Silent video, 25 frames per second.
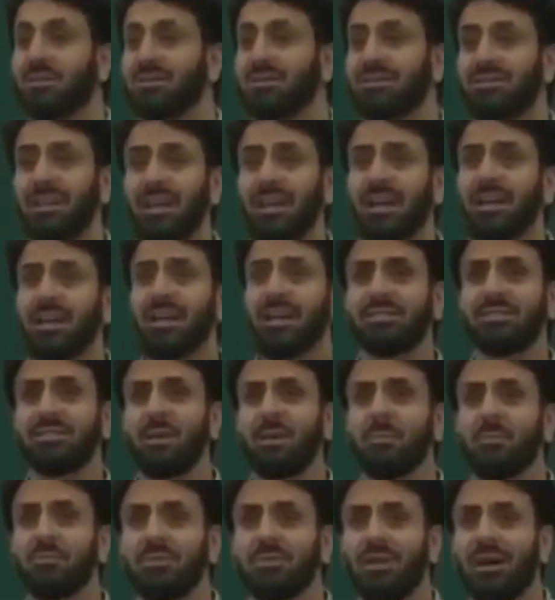So the second
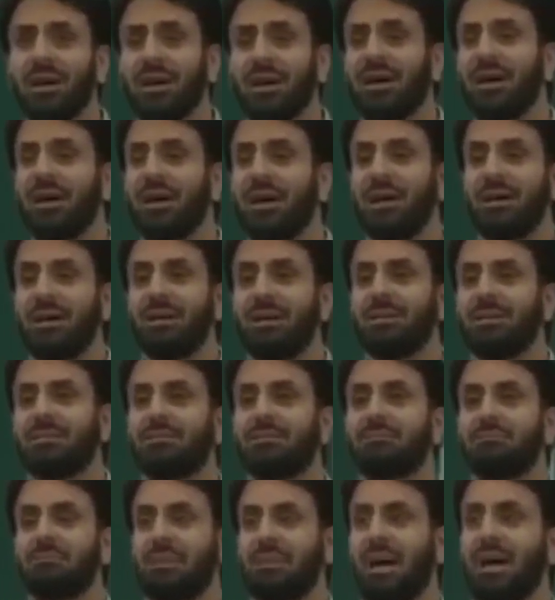assumption that
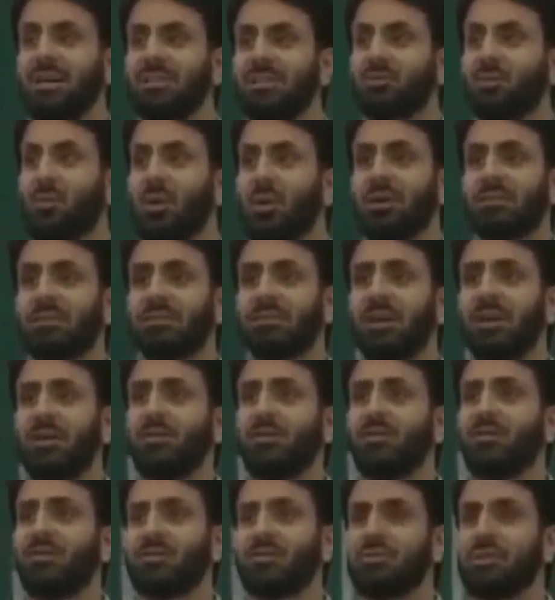science works,
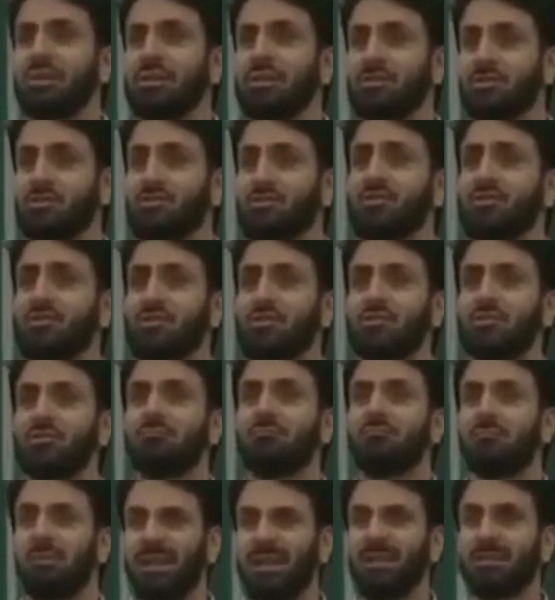therefore it's
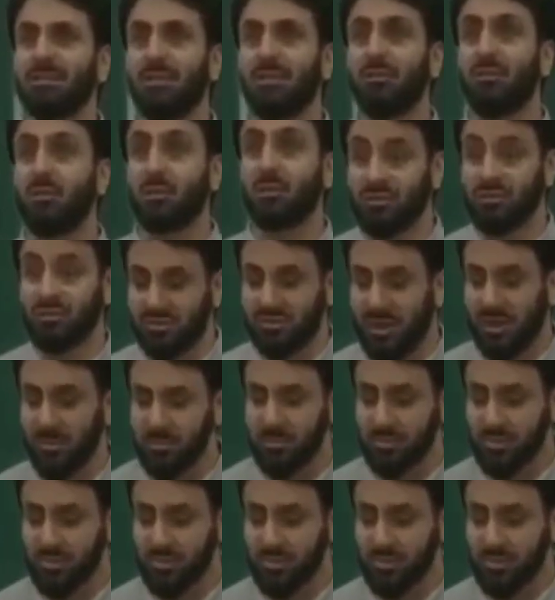true, is a false